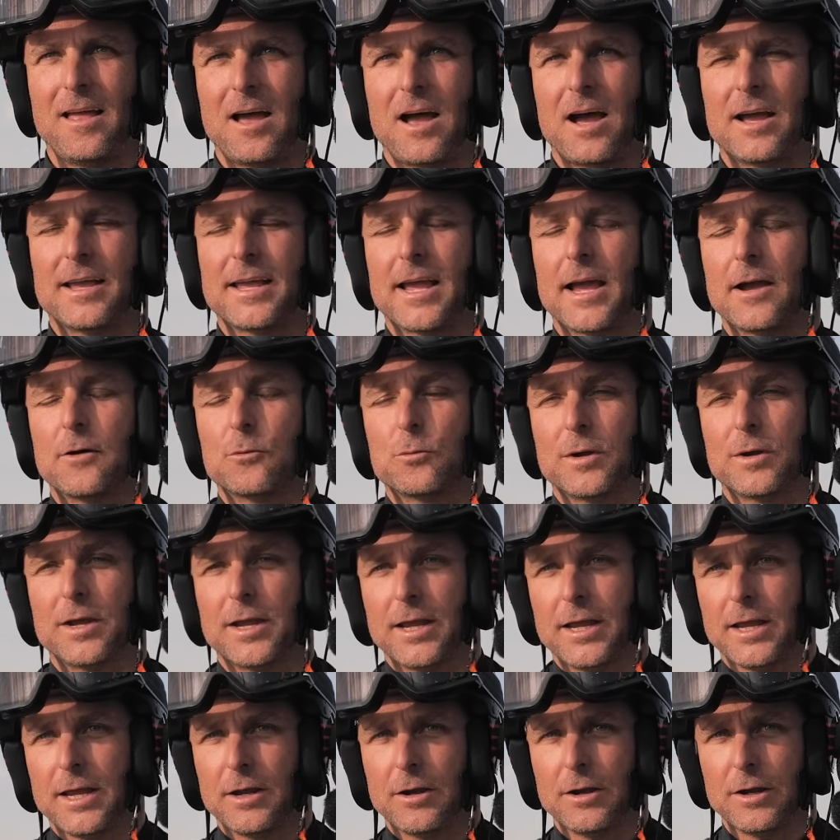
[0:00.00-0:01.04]
Yeah,
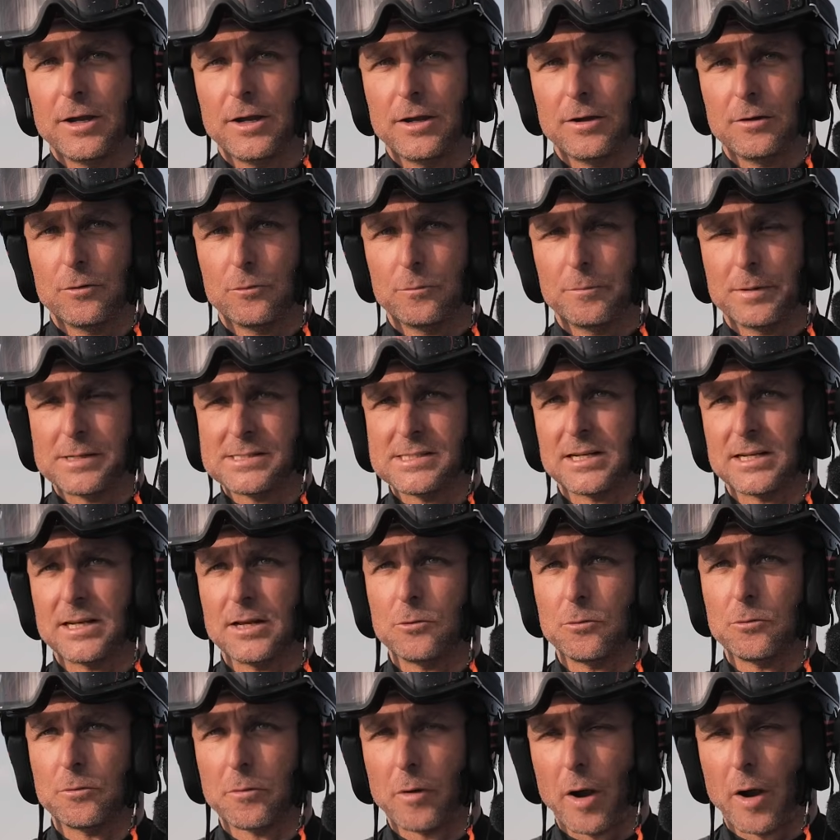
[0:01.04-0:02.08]
we
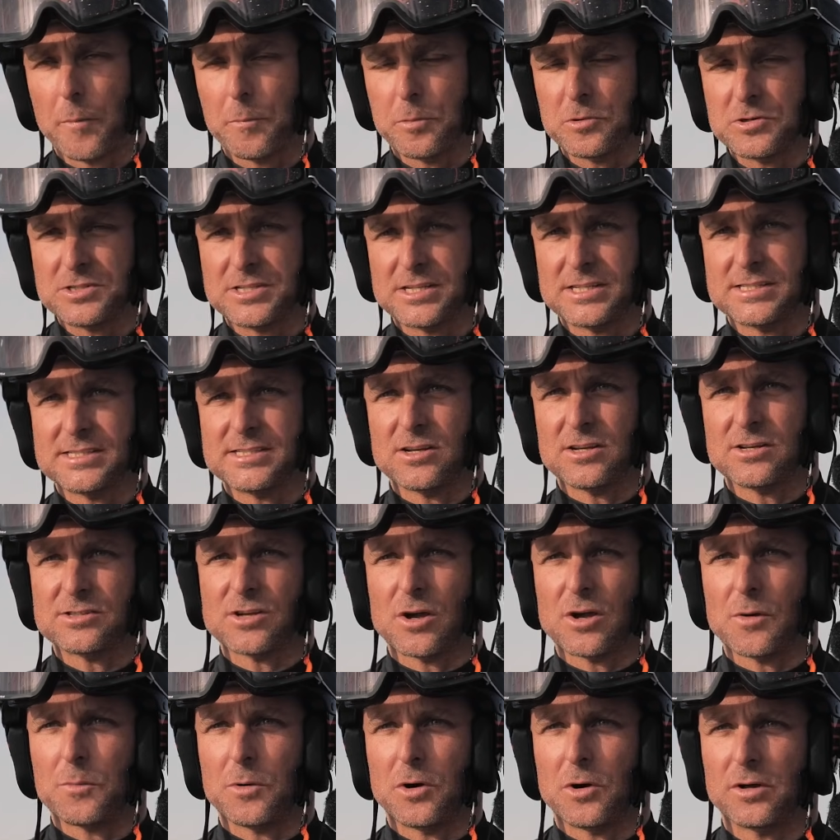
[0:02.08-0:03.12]
were pushing the
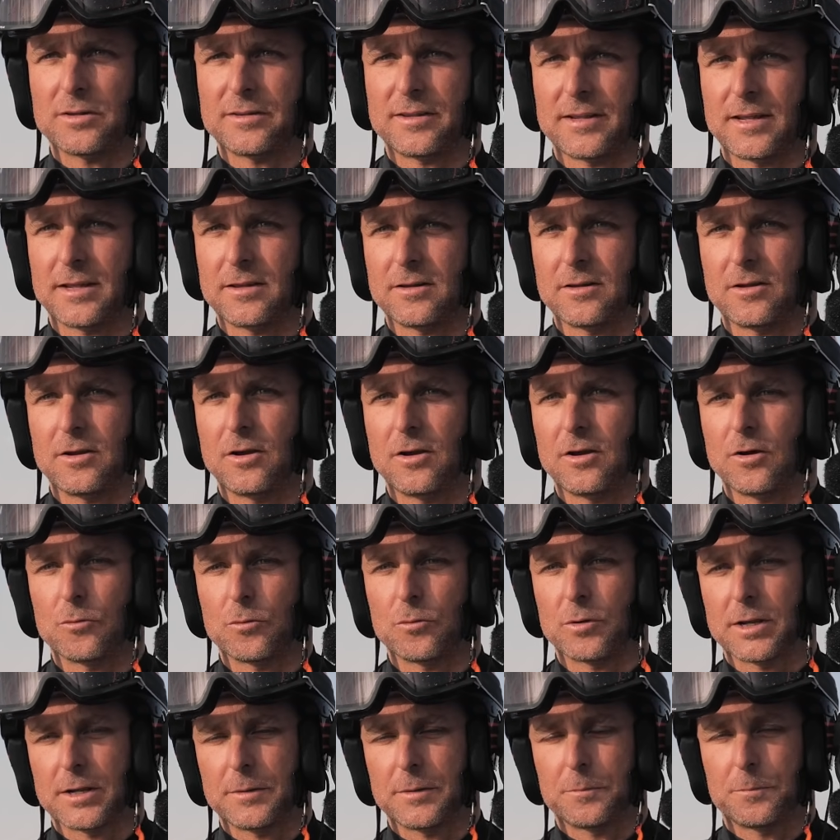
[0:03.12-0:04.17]
other boat, and
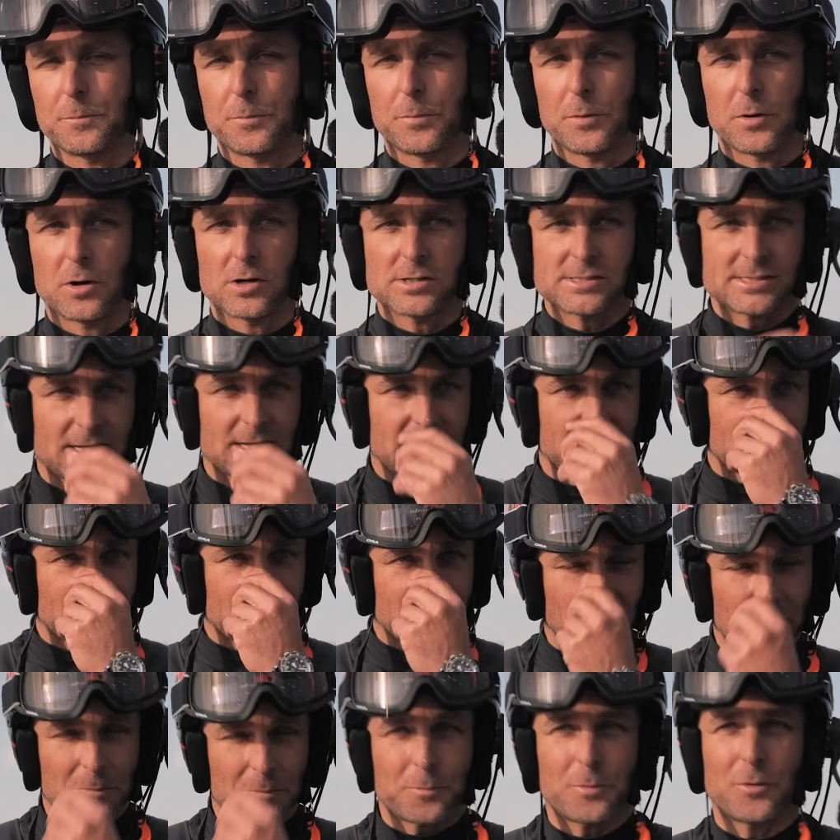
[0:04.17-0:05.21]
we both
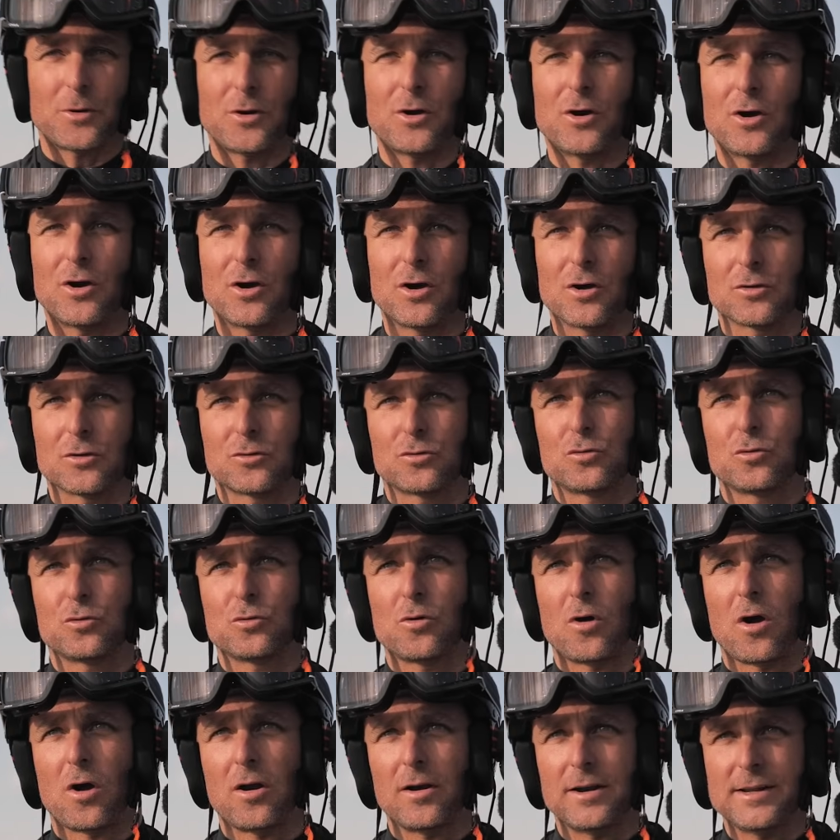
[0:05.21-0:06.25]
ending up
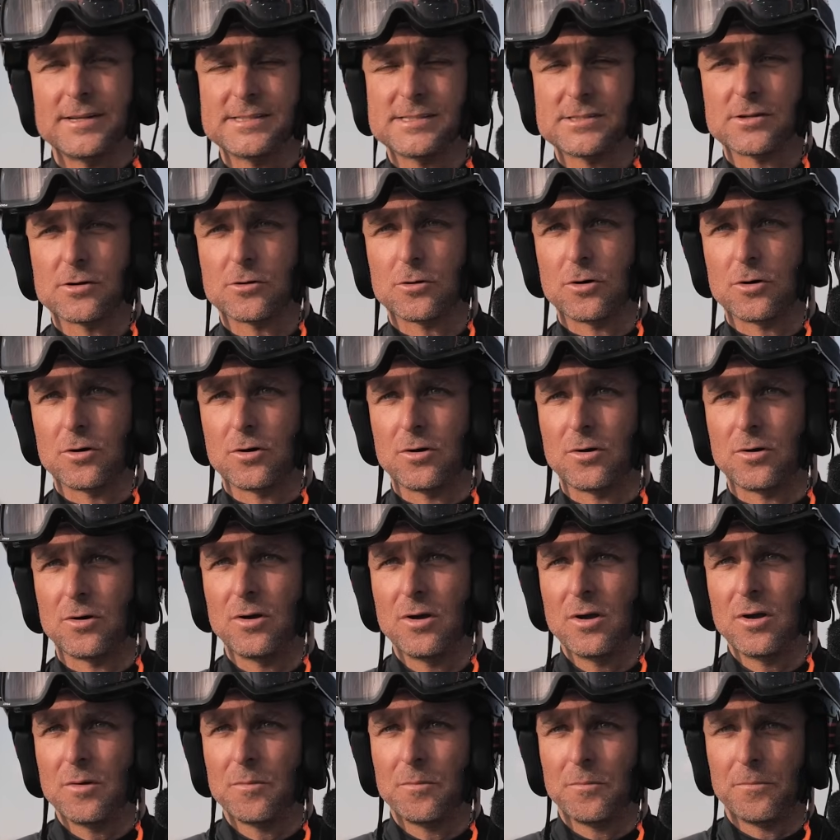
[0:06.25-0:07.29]
too early, so
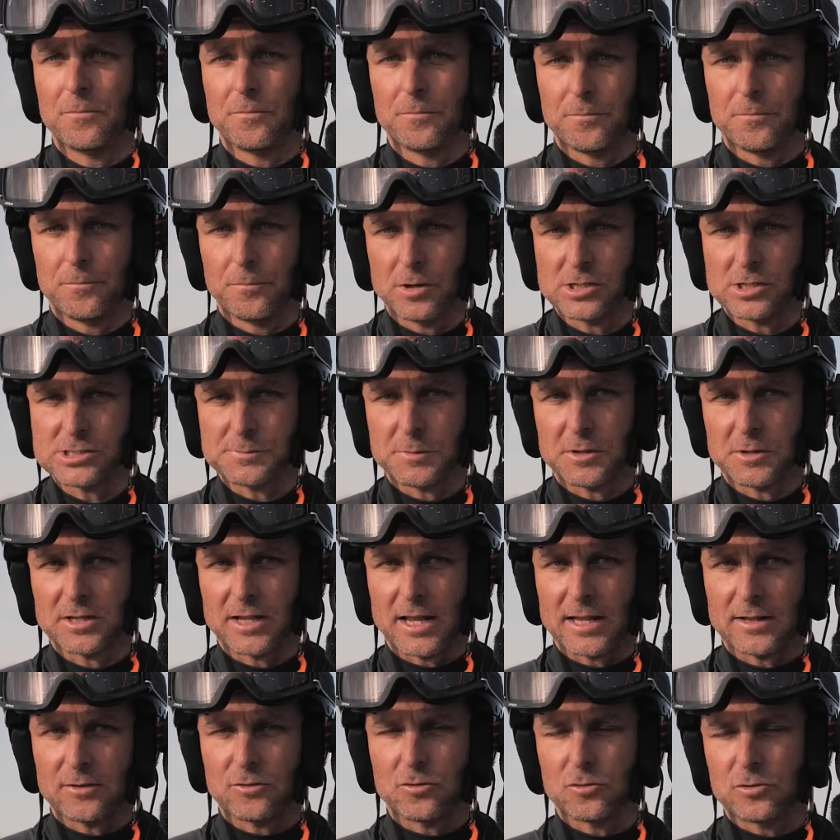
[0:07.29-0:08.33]
both boats
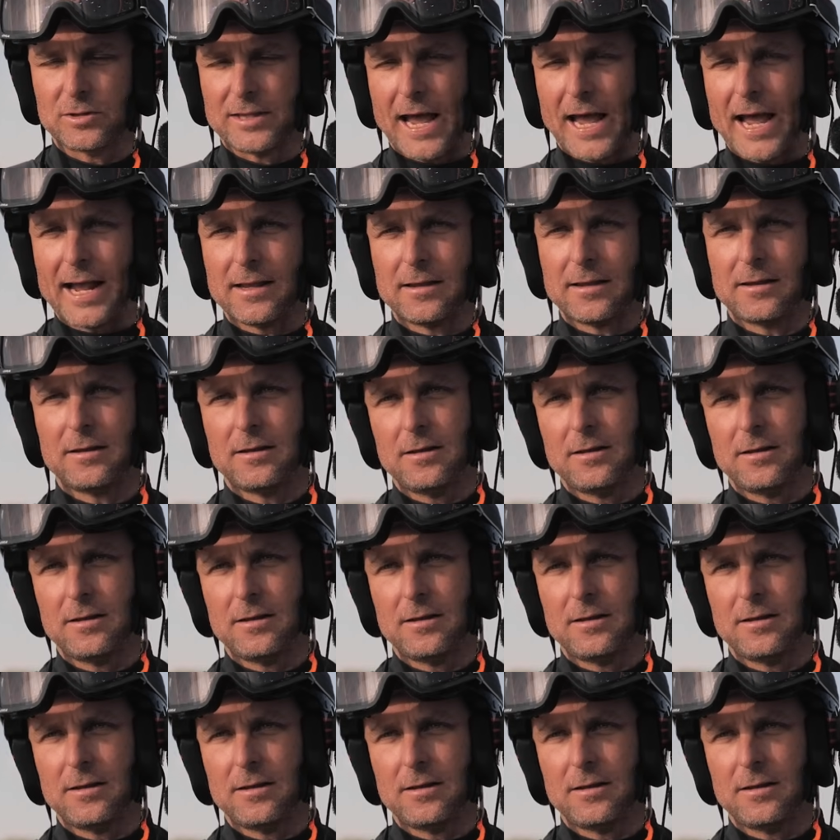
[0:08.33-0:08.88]
had to tack.